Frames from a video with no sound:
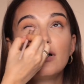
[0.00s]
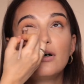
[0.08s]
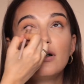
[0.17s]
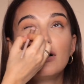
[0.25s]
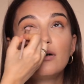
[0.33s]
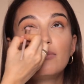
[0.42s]

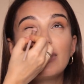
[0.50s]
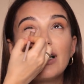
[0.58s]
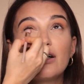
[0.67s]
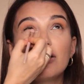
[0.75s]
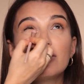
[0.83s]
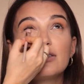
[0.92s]
Oh my
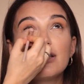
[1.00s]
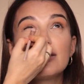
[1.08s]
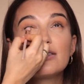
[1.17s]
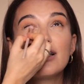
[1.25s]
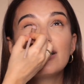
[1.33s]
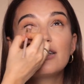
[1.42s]
god,
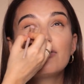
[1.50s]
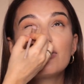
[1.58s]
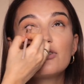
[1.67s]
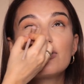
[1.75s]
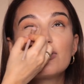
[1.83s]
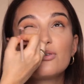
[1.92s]
yes. I
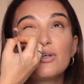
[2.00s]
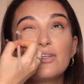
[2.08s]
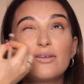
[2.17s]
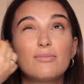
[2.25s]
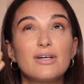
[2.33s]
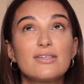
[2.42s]
never saw it
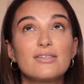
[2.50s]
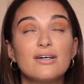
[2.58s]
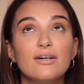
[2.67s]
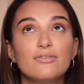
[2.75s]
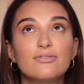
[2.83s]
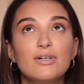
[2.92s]
on
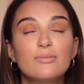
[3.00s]
myself.